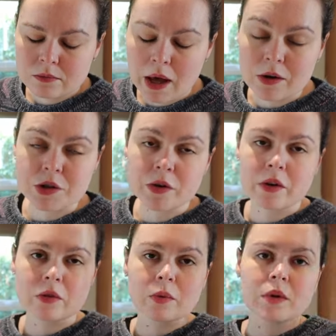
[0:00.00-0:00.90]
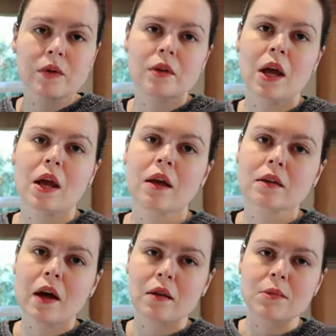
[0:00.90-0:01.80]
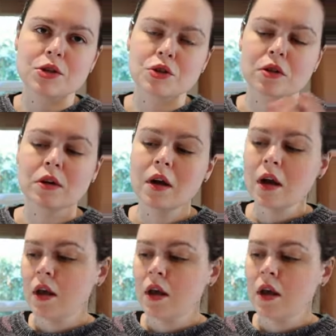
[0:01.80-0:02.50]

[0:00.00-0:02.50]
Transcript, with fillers: pattern generators work and how to measure.